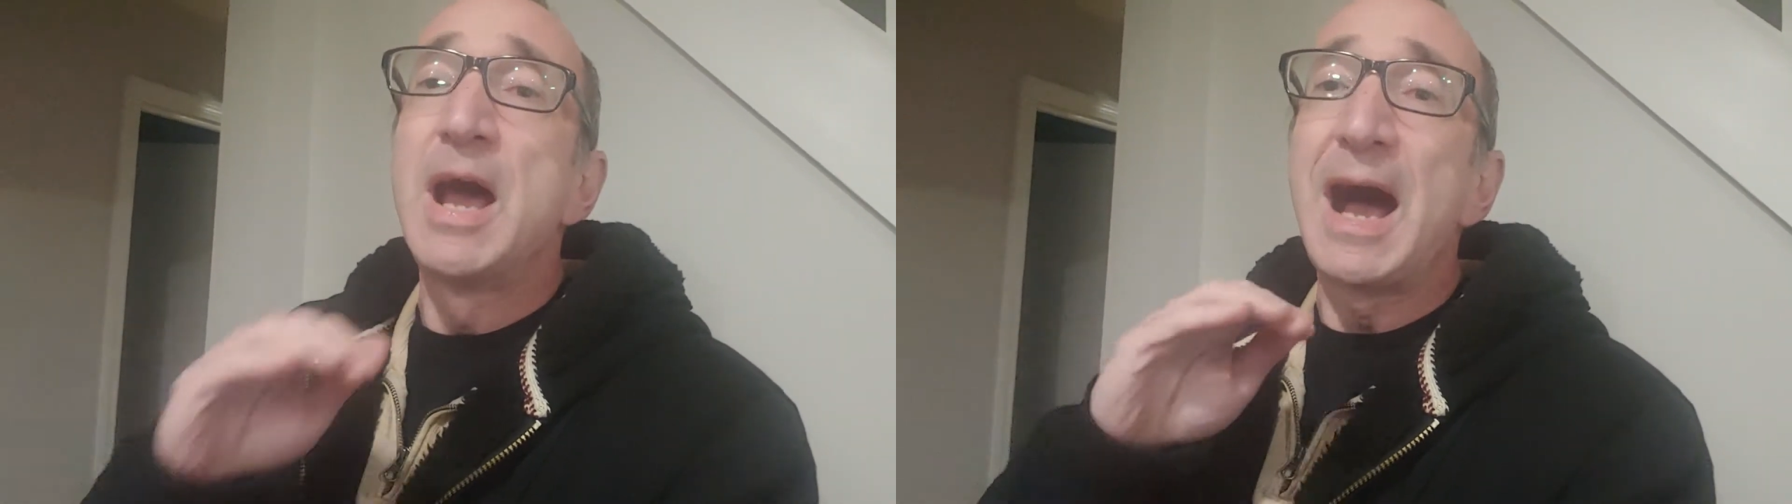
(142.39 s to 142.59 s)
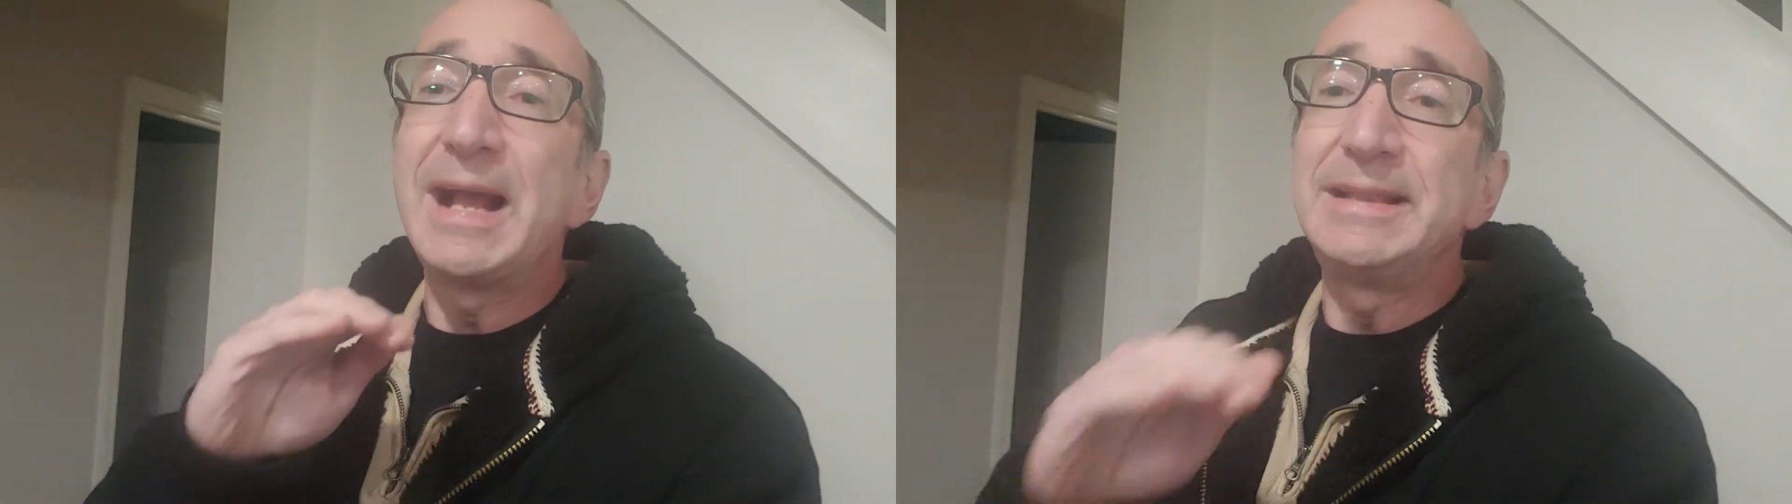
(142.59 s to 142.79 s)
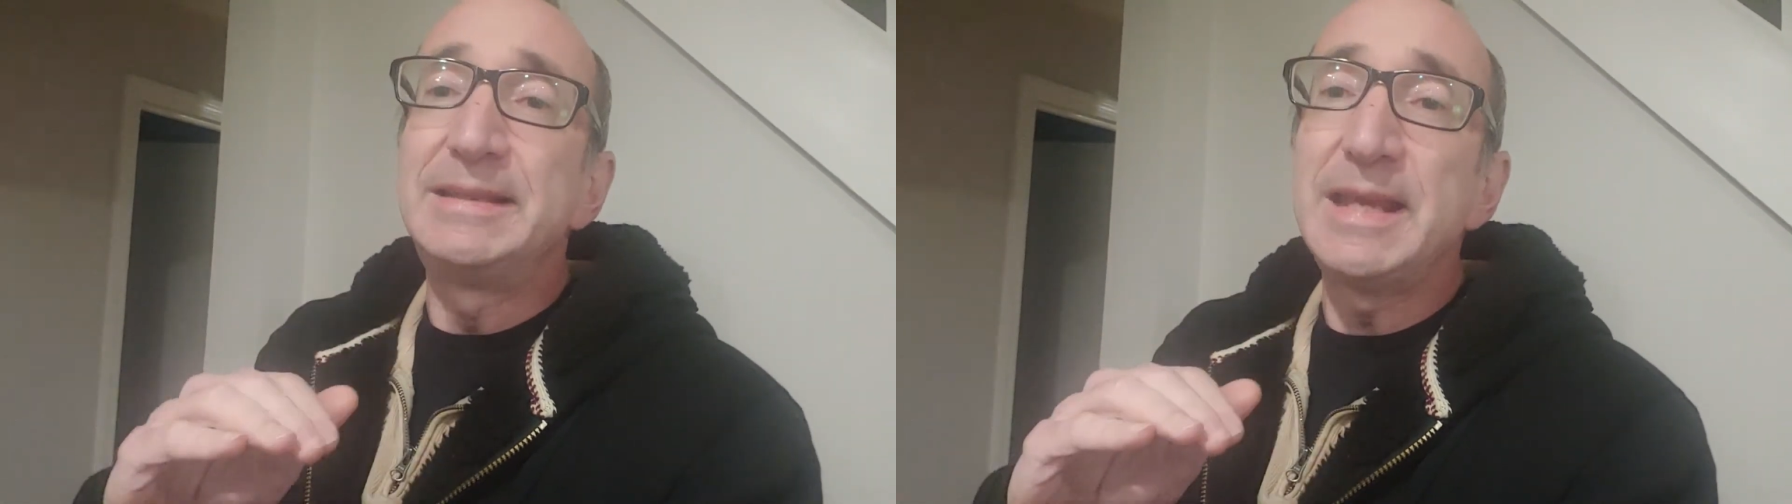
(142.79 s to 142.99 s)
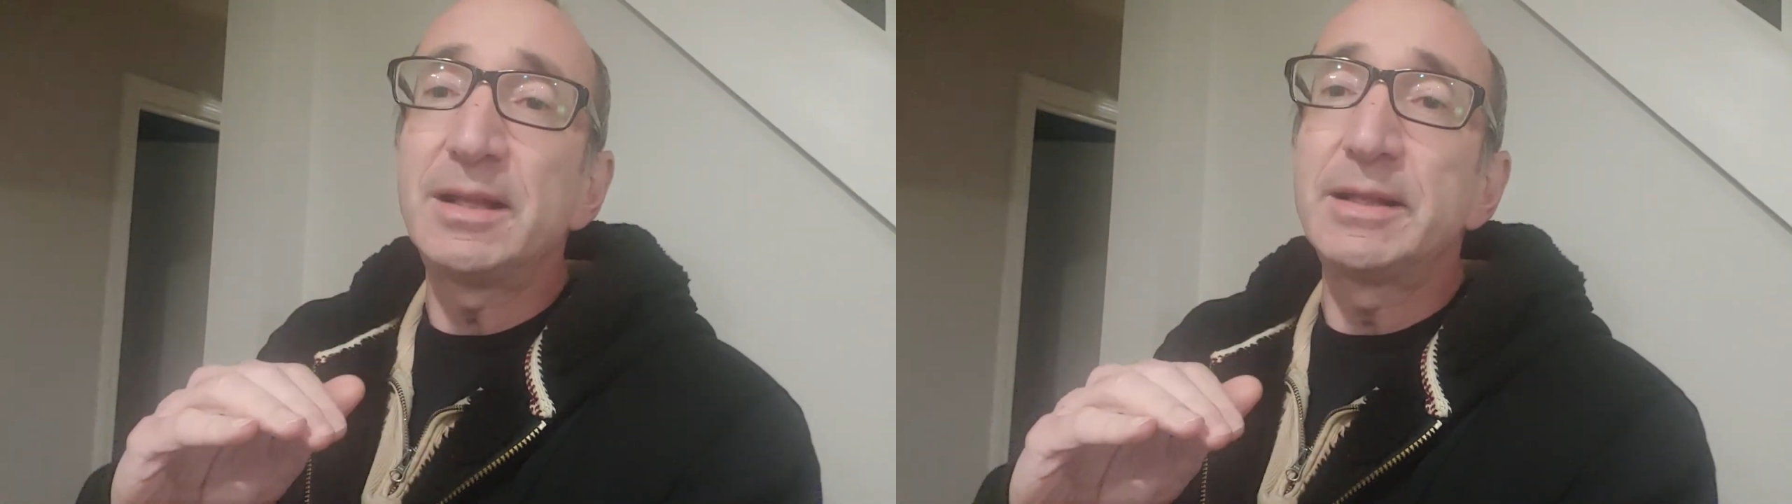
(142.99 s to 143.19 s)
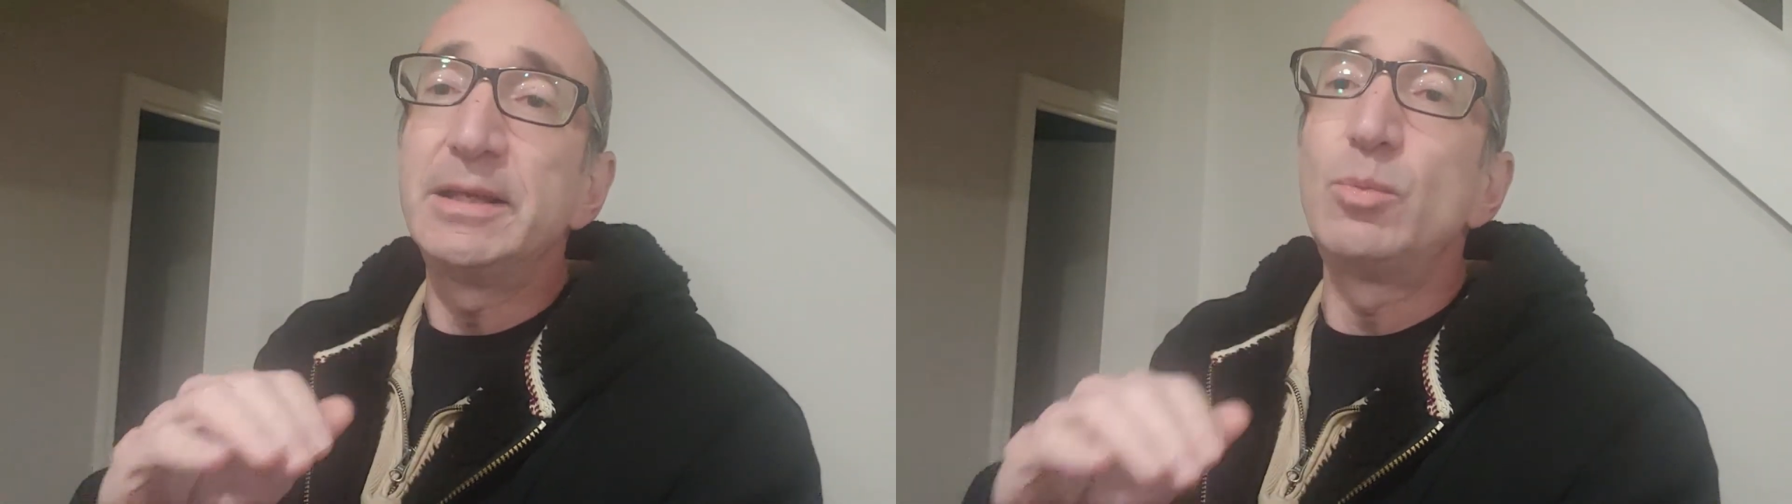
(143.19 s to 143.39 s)

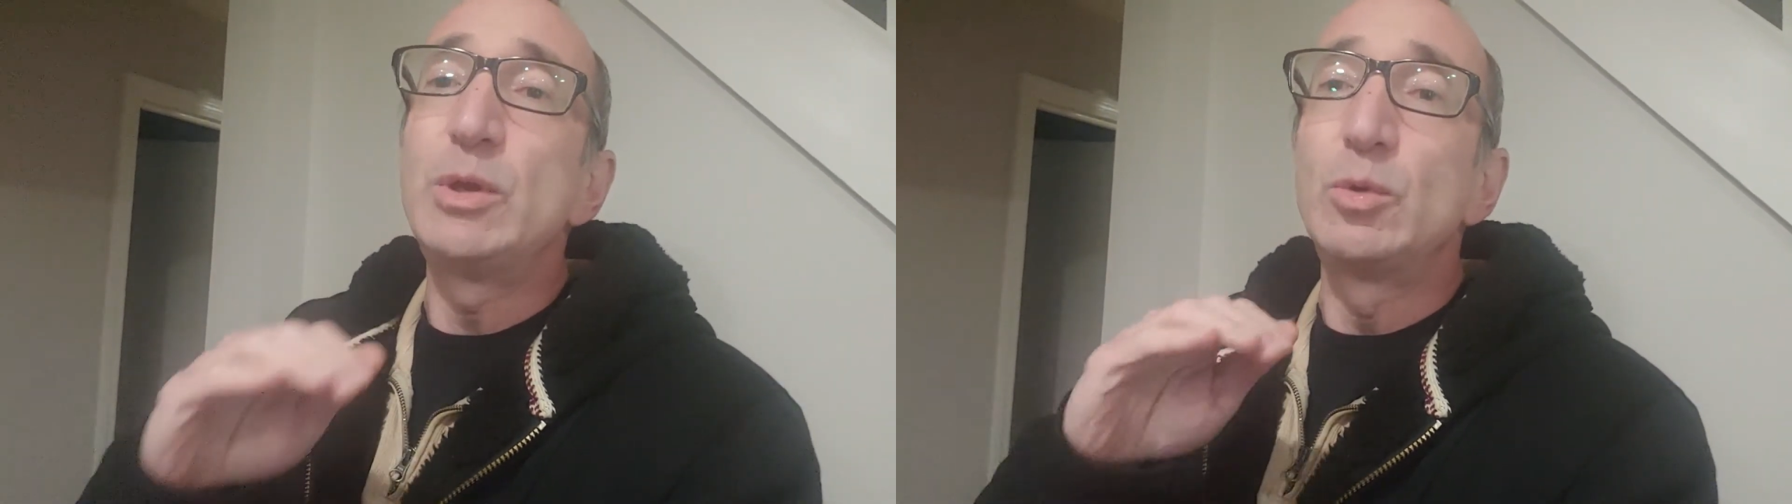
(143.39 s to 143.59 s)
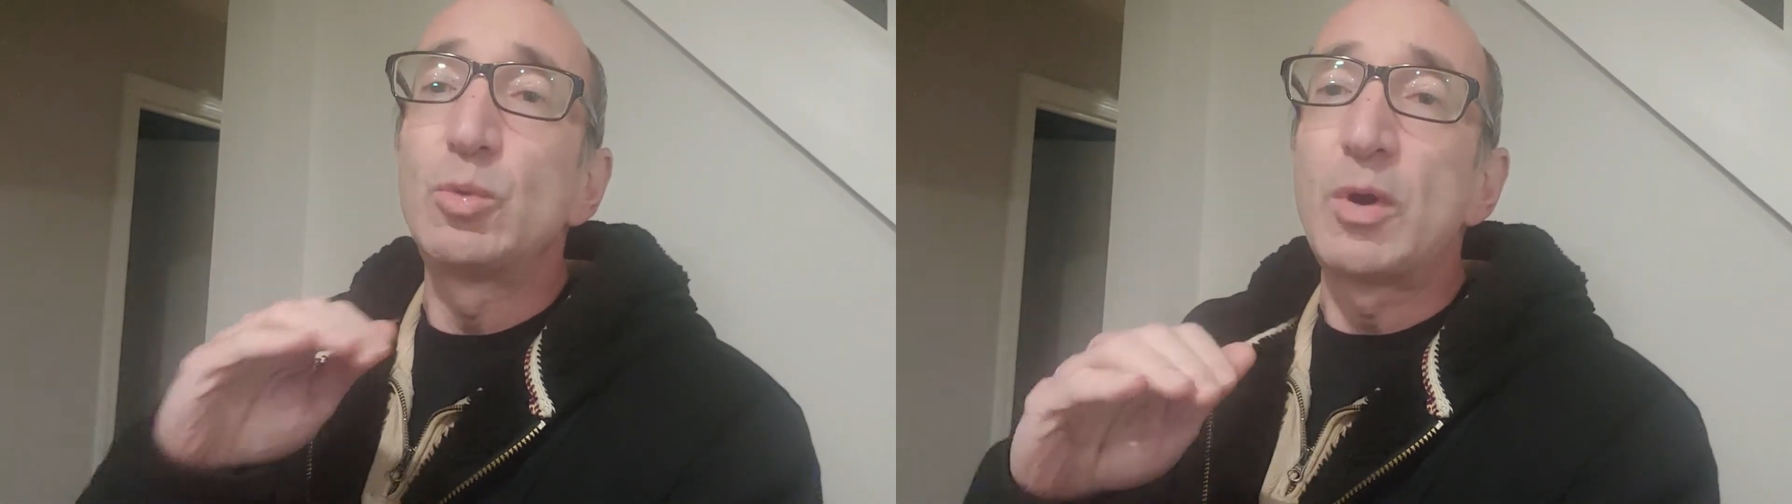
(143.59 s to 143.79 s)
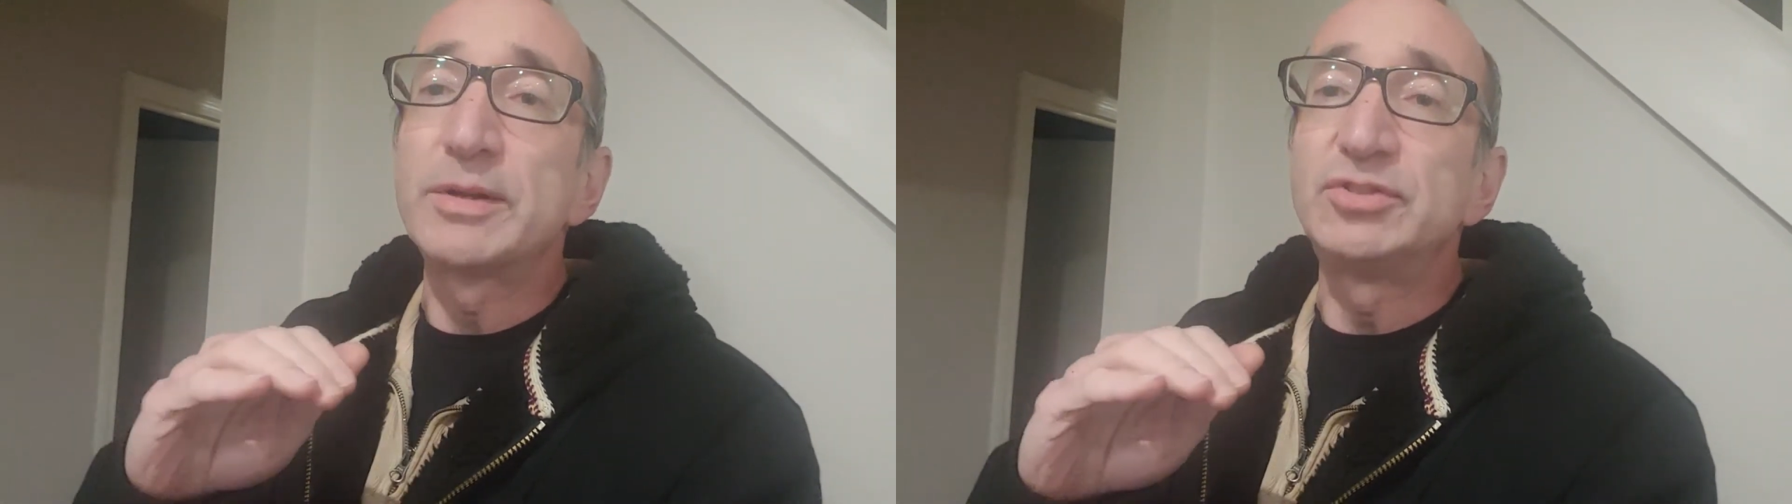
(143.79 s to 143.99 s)
Ideally, we would want to